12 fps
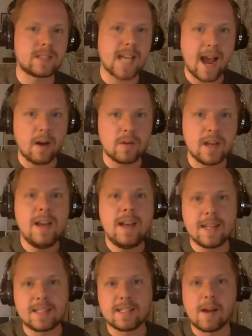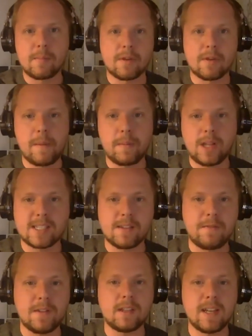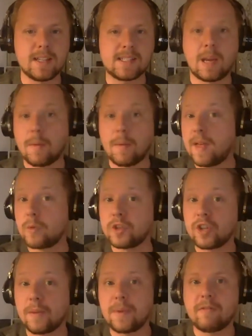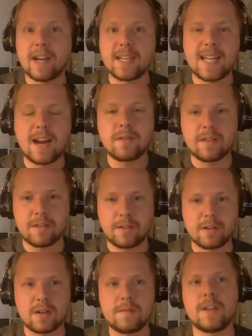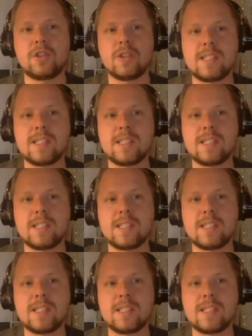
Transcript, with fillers: down its number of M L S affiliates. Some of them were jumping right down to the third division.